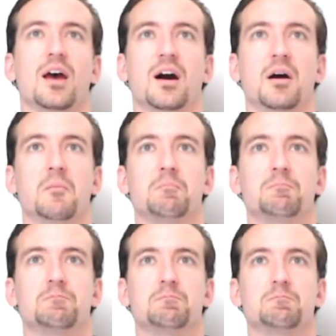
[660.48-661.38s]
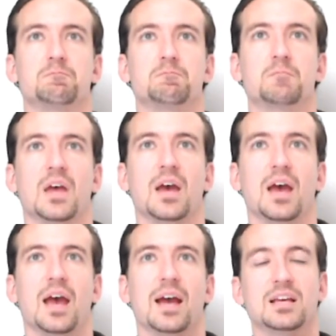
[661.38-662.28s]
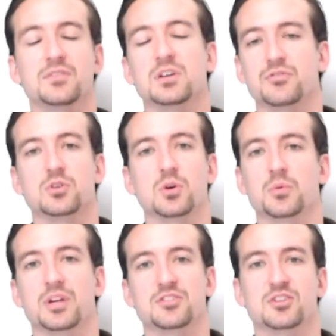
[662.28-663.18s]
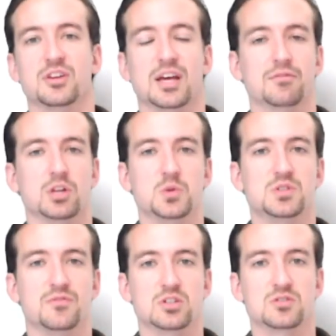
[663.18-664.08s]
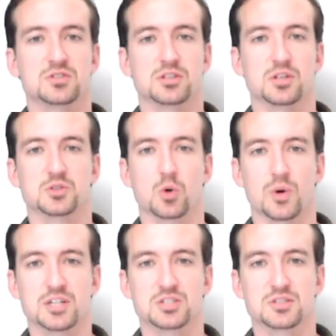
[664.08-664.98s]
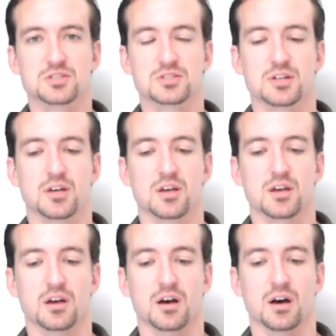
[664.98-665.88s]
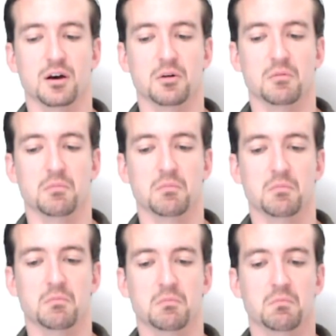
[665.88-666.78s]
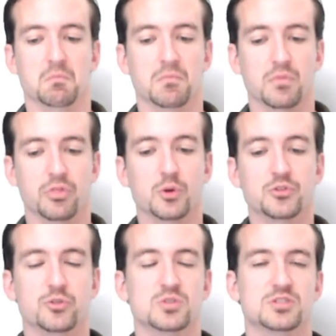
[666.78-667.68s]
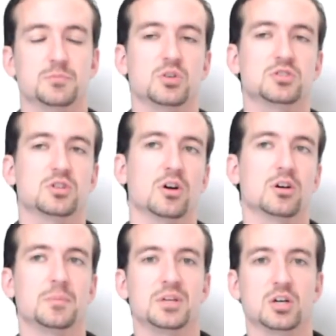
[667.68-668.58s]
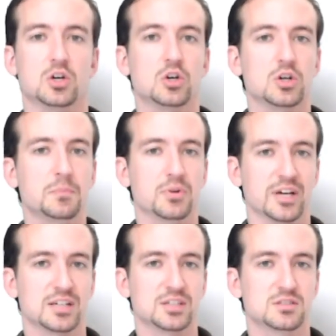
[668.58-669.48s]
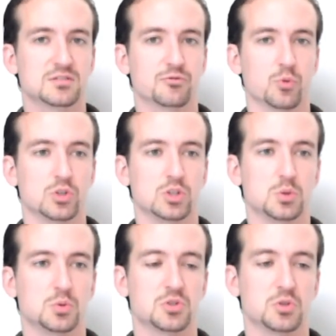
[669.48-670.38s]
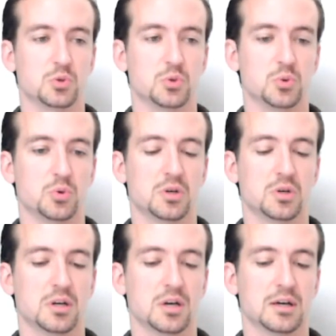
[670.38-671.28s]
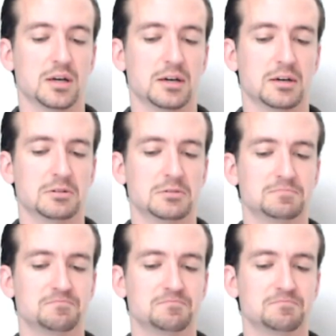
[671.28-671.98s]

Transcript: Um, and even if you don't necessarily have loads of interest in those questions, uh, those sorts of books are going to be a good place for you to uh,